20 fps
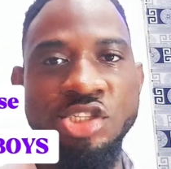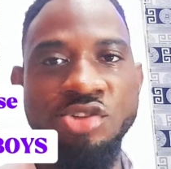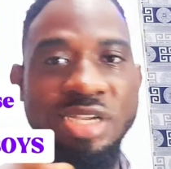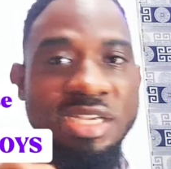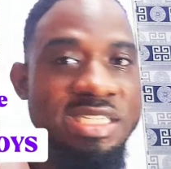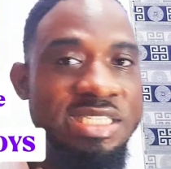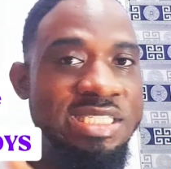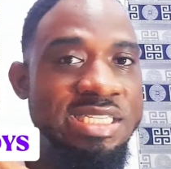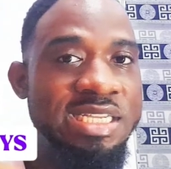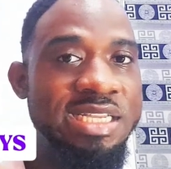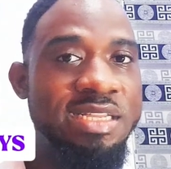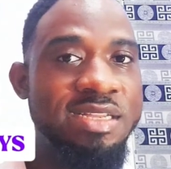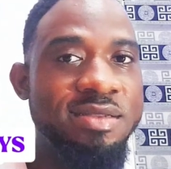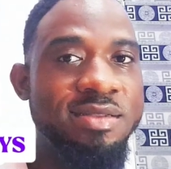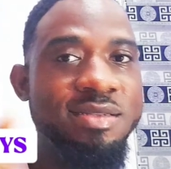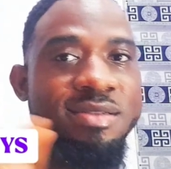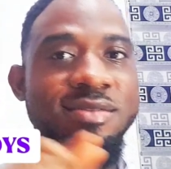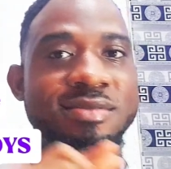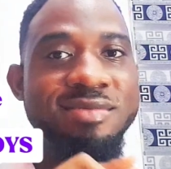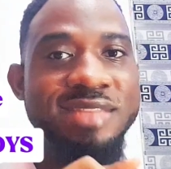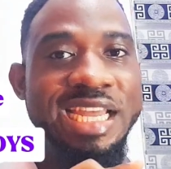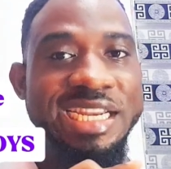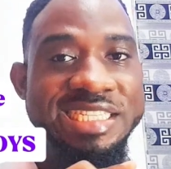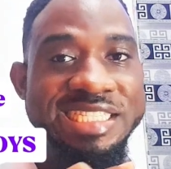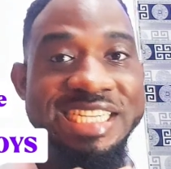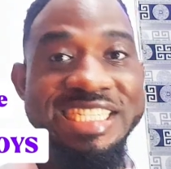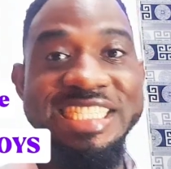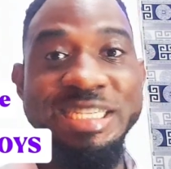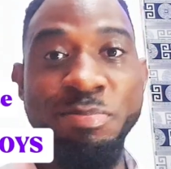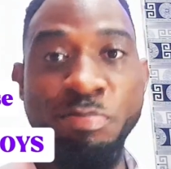tricks, that
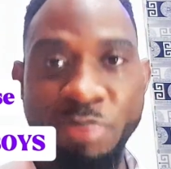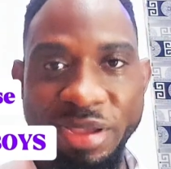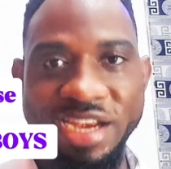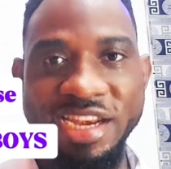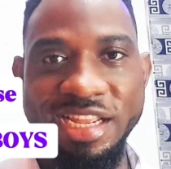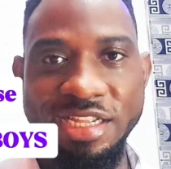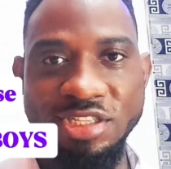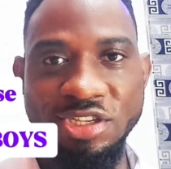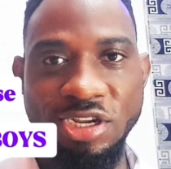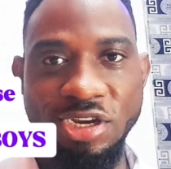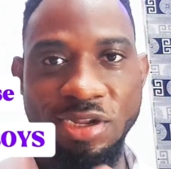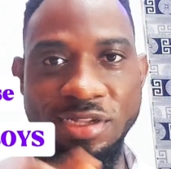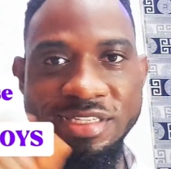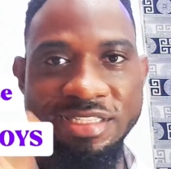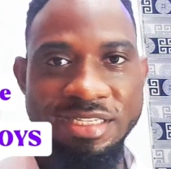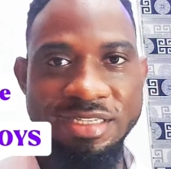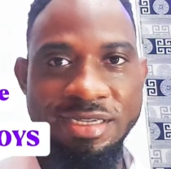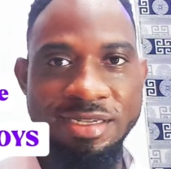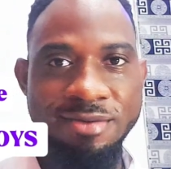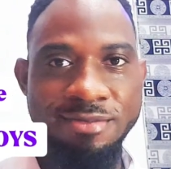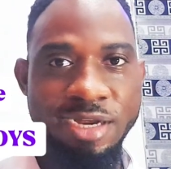is a dependent clause.